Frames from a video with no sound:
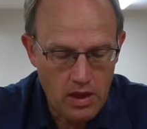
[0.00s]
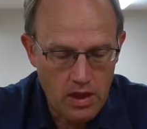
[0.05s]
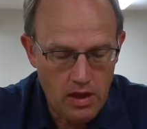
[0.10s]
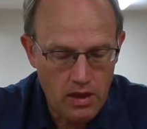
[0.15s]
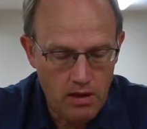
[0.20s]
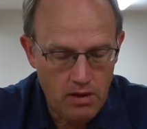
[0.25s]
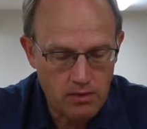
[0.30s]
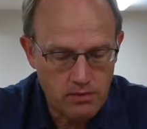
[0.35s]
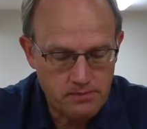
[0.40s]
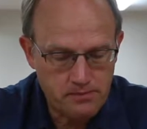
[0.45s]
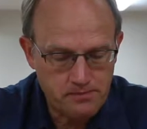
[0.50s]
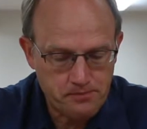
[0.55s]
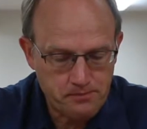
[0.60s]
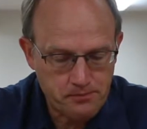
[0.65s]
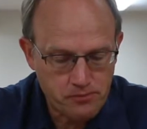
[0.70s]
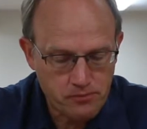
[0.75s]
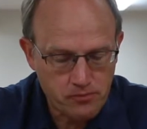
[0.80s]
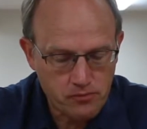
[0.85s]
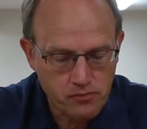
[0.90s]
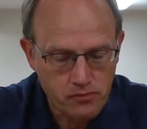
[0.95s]

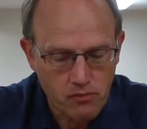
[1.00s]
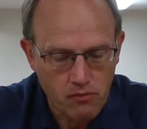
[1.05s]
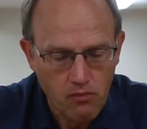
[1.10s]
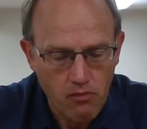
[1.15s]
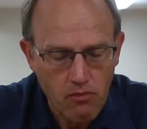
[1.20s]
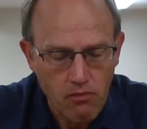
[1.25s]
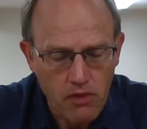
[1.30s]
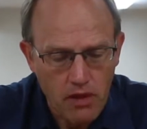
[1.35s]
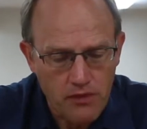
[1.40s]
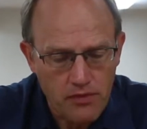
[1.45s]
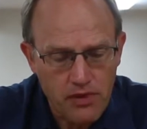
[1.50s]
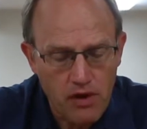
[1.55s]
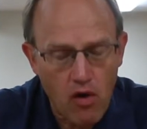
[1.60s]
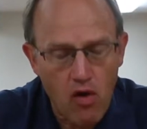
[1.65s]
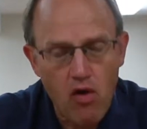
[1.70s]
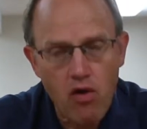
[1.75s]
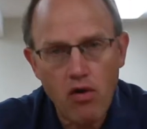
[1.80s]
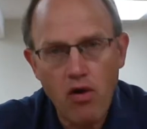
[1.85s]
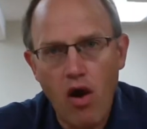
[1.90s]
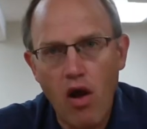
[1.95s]
There
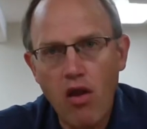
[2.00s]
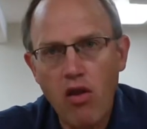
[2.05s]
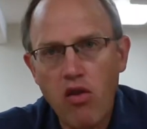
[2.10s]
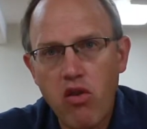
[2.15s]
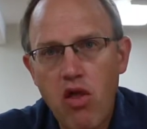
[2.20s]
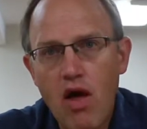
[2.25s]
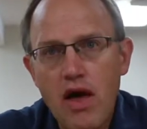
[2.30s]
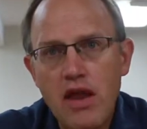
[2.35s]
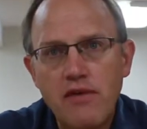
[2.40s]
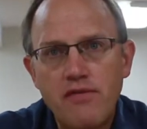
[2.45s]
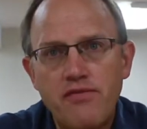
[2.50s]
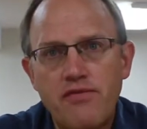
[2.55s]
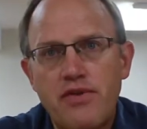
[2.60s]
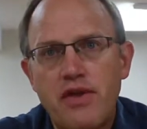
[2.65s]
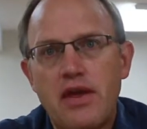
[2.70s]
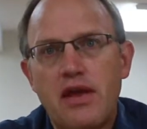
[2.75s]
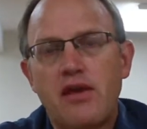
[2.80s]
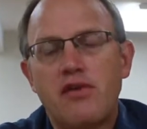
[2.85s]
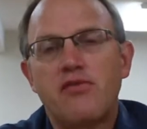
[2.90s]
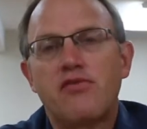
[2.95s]
are a lot of
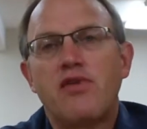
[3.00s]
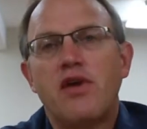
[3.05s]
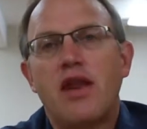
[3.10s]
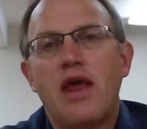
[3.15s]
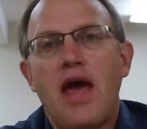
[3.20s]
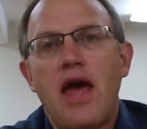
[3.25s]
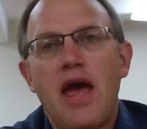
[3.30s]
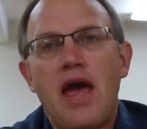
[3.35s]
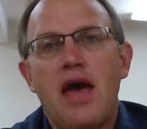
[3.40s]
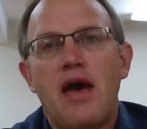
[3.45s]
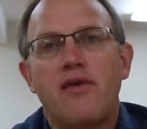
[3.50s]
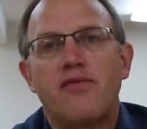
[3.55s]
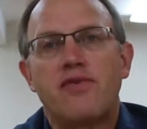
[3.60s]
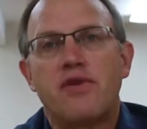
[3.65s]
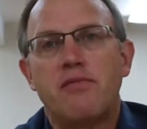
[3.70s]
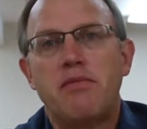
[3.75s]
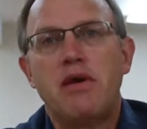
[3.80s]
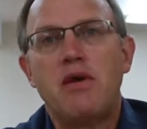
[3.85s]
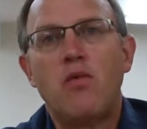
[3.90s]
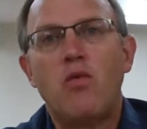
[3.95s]
things that have
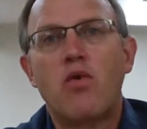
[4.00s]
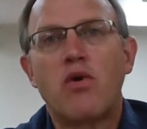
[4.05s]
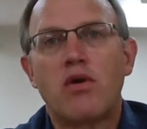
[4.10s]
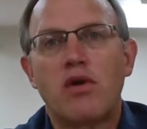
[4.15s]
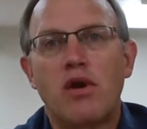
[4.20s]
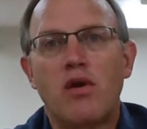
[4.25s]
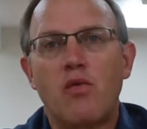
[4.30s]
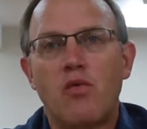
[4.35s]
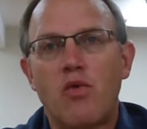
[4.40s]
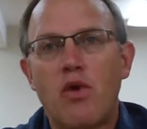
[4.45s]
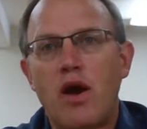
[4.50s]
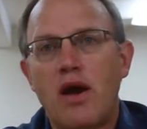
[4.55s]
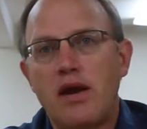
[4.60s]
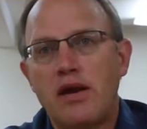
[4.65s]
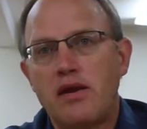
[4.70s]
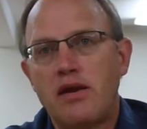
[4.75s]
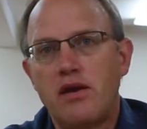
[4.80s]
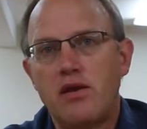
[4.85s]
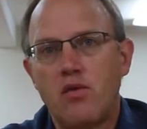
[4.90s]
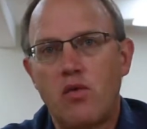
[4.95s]
to be working
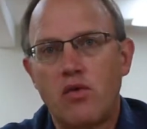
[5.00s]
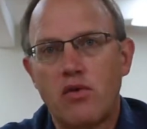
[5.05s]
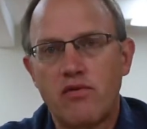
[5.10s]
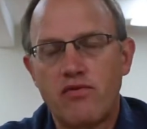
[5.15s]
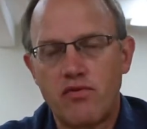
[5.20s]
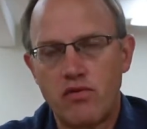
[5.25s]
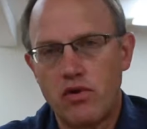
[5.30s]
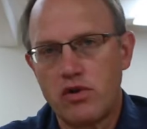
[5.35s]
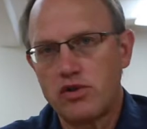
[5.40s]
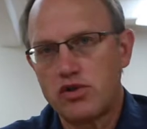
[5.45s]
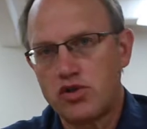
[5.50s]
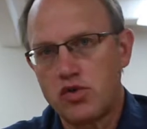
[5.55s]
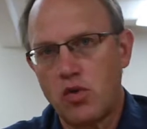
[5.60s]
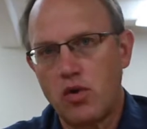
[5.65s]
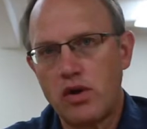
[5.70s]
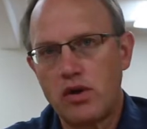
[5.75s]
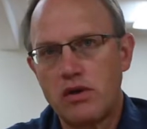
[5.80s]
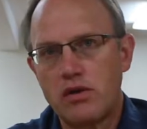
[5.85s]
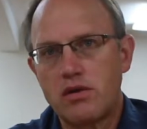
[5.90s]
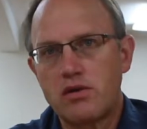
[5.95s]
right in order for a
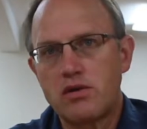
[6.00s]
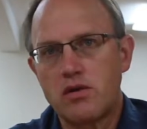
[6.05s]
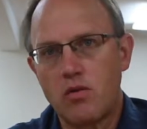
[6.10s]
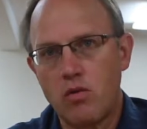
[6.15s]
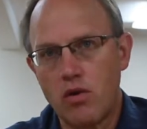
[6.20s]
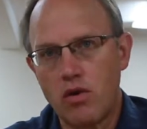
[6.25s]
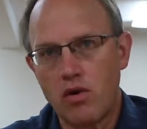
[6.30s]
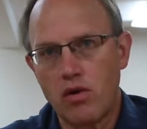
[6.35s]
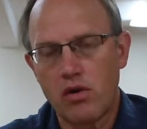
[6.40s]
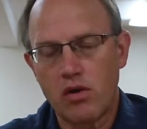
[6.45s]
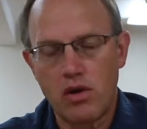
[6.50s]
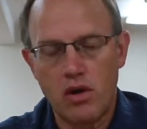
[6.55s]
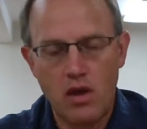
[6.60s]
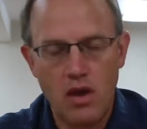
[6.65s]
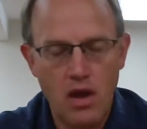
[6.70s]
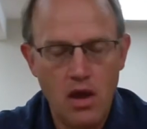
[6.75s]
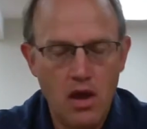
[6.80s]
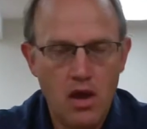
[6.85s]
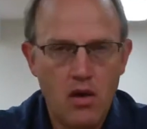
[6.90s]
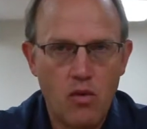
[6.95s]
joint to work.
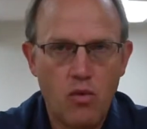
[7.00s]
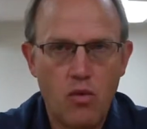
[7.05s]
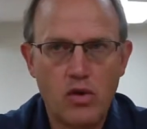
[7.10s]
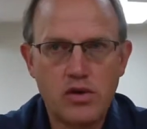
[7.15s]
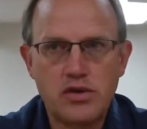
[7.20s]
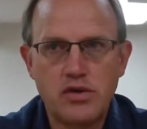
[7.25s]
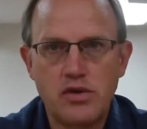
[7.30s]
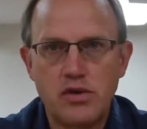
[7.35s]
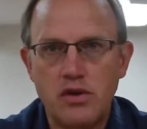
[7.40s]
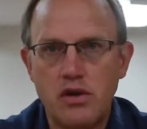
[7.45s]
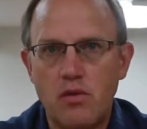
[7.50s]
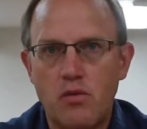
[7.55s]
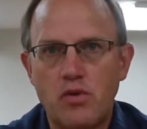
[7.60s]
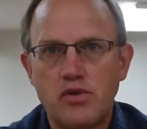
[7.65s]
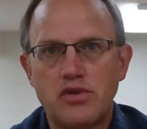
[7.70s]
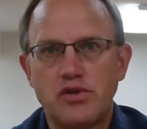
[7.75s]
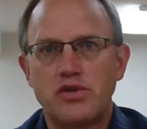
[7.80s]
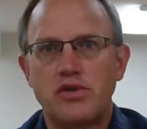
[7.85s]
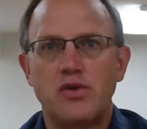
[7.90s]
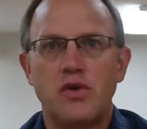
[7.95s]
What
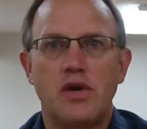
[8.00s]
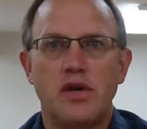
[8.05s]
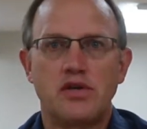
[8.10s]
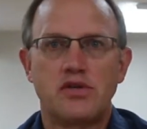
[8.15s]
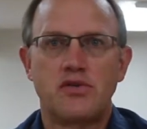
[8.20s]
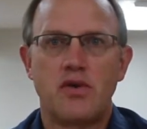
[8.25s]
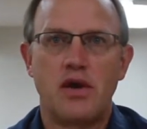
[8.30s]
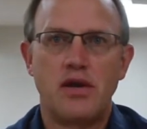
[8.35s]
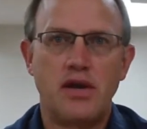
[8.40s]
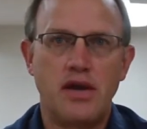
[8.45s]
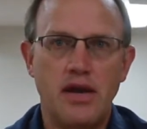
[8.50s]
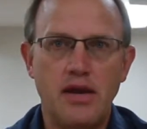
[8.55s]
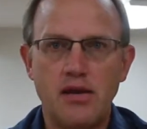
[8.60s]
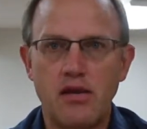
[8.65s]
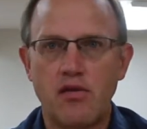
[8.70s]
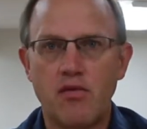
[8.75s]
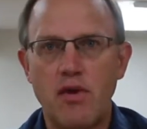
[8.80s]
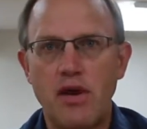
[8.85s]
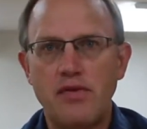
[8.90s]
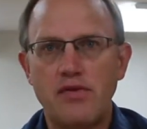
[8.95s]
you're doing is trying
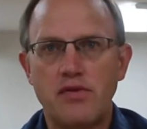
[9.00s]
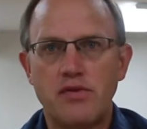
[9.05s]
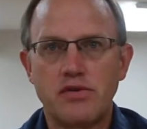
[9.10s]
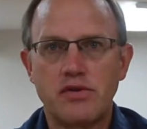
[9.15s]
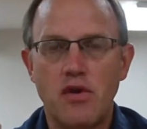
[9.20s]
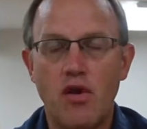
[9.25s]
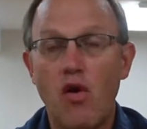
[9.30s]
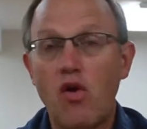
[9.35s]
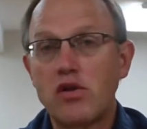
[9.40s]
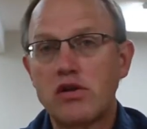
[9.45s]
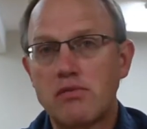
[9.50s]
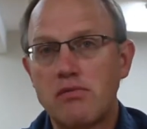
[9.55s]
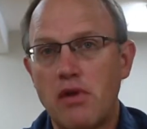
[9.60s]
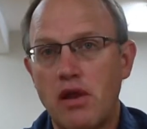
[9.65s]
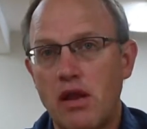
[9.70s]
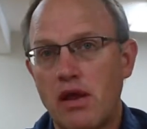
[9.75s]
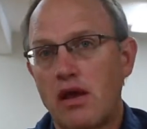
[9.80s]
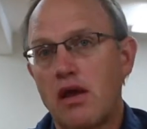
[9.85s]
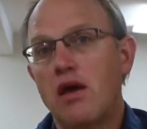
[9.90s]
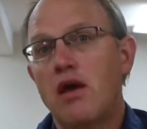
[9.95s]
to
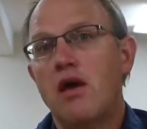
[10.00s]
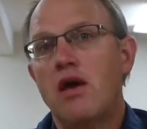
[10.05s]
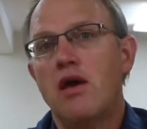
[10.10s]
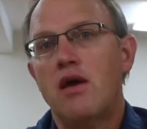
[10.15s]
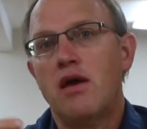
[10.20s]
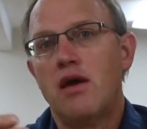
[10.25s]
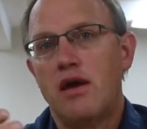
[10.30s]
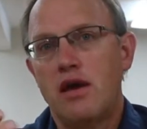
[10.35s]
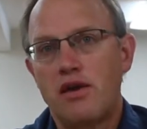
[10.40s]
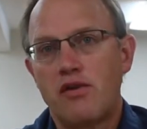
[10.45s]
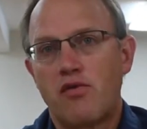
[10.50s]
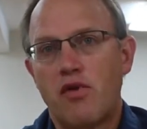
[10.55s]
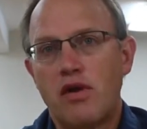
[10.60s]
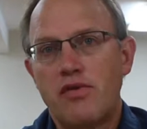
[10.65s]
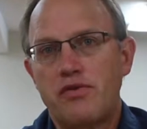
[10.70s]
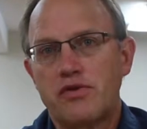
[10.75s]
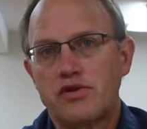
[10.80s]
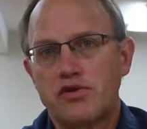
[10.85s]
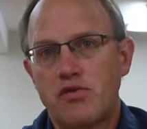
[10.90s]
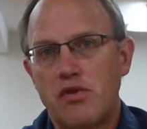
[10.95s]
ultimately
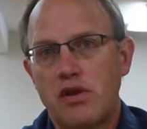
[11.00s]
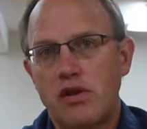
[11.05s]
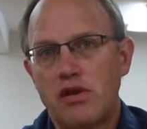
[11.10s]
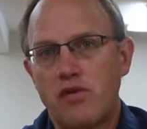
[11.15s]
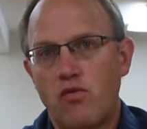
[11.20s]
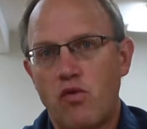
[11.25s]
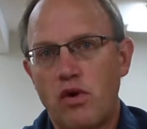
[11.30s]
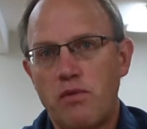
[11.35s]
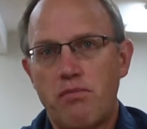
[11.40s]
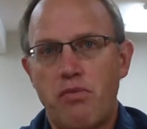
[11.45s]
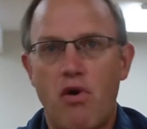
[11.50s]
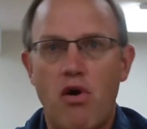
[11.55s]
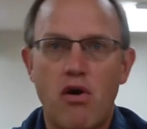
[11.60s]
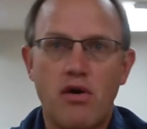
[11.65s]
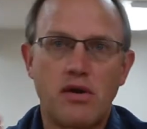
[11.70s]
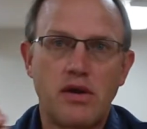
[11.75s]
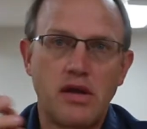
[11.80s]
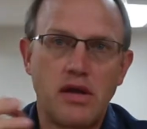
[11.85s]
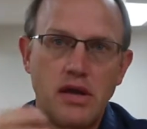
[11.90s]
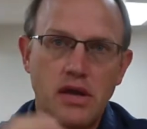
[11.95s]
integrate the strength of one
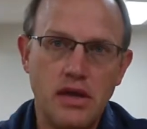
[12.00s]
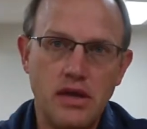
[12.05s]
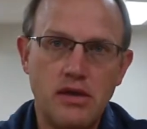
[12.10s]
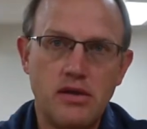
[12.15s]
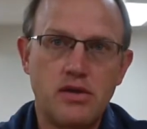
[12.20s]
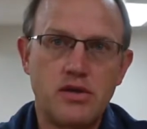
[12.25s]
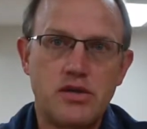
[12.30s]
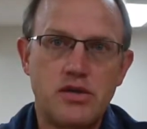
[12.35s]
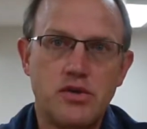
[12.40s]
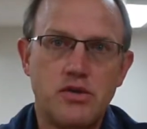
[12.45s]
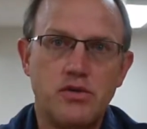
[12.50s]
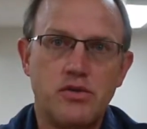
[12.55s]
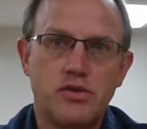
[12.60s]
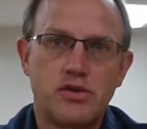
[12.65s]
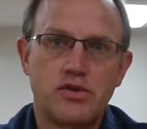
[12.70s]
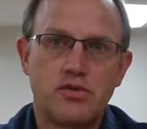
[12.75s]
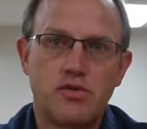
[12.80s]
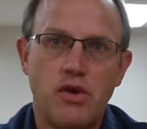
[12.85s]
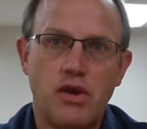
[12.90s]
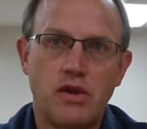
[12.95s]
part into the
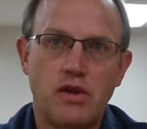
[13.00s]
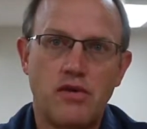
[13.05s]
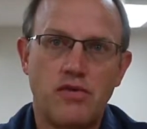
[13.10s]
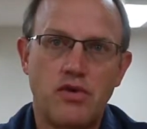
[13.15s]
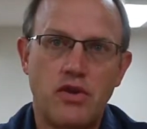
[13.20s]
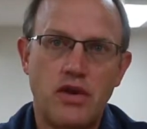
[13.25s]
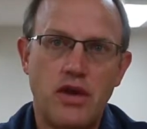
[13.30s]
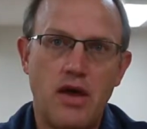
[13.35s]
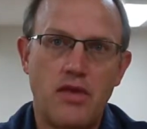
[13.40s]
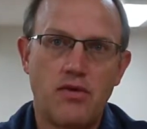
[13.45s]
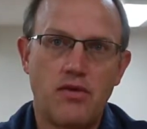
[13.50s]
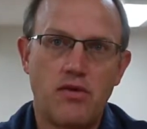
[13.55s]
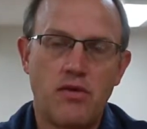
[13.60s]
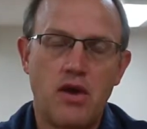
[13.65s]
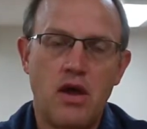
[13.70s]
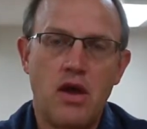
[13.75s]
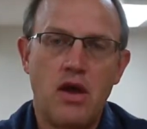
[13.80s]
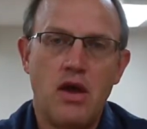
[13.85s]
strength of another,